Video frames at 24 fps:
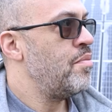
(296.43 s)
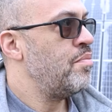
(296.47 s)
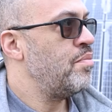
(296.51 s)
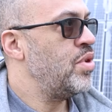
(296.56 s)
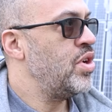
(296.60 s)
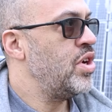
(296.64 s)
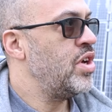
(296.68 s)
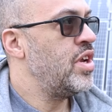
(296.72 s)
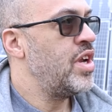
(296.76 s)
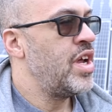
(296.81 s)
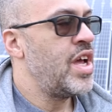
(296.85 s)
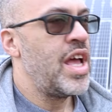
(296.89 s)

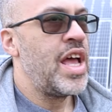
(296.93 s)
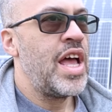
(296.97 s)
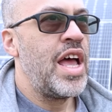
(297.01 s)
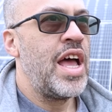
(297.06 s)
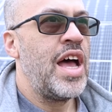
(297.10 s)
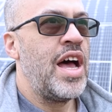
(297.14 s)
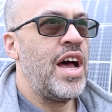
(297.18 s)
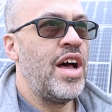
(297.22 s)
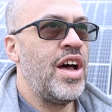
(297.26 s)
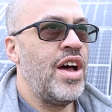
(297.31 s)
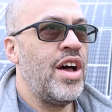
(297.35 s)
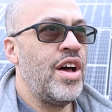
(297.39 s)
But
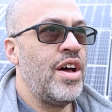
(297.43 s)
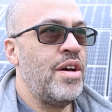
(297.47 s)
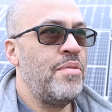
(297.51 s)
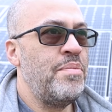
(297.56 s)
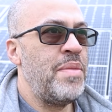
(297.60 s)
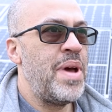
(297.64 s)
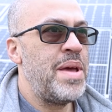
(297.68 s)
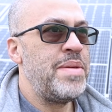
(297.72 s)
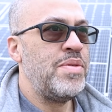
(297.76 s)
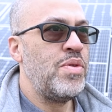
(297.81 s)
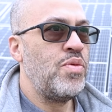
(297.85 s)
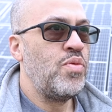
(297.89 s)

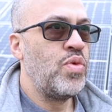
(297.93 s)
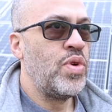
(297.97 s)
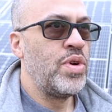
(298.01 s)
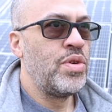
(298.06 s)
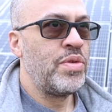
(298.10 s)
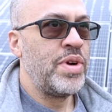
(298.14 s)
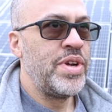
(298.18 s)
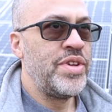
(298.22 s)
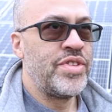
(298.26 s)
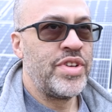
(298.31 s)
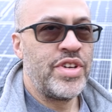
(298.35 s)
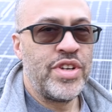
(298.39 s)
Maybe one
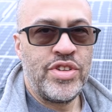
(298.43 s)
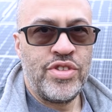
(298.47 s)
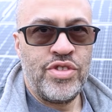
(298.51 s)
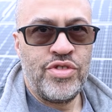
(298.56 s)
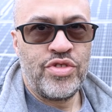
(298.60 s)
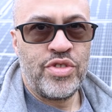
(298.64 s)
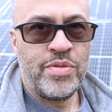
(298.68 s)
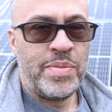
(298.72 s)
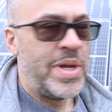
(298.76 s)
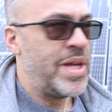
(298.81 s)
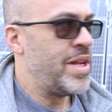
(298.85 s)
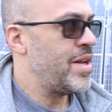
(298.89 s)
reason it
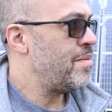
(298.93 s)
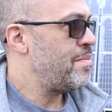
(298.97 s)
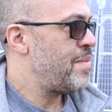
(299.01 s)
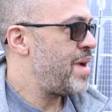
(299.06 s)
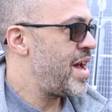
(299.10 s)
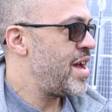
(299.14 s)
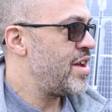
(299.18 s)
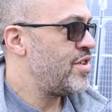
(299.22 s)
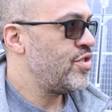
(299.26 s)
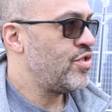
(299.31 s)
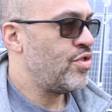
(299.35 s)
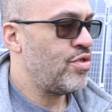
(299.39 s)
used to be in the
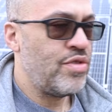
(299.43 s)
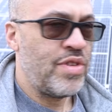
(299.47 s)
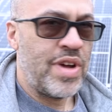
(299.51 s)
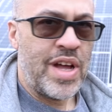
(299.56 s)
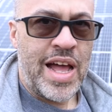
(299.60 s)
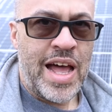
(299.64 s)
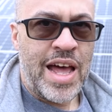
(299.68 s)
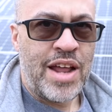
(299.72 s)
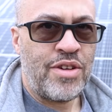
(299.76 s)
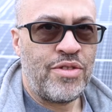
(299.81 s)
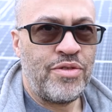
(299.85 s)
manual, I